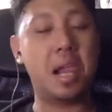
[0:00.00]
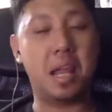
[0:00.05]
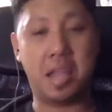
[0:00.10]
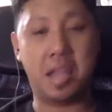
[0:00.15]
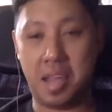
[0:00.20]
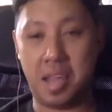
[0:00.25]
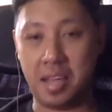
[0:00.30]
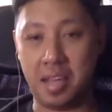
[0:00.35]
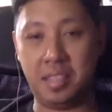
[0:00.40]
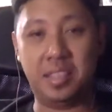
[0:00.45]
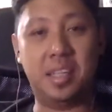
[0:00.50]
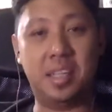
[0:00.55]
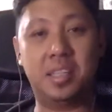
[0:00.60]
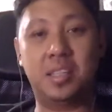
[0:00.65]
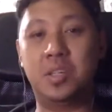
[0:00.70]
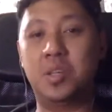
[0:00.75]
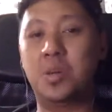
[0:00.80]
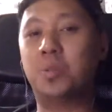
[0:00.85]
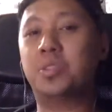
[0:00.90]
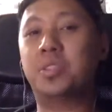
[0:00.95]
Yes,
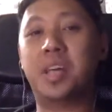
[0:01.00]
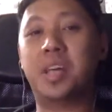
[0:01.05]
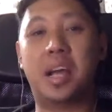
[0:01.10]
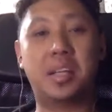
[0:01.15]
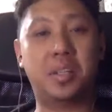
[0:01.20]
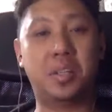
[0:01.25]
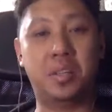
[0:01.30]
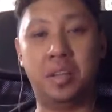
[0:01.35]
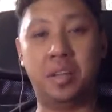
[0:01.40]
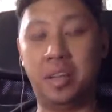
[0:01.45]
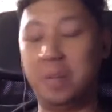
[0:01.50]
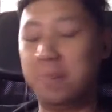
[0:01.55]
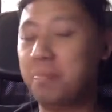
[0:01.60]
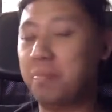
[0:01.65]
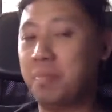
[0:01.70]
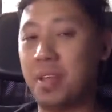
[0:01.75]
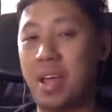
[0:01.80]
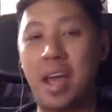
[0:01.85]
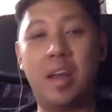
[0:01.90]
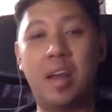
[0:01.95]
there's no tax on that
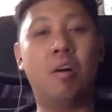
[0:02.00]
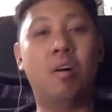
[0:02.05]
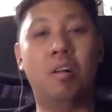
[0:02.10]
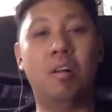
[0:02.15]
at all.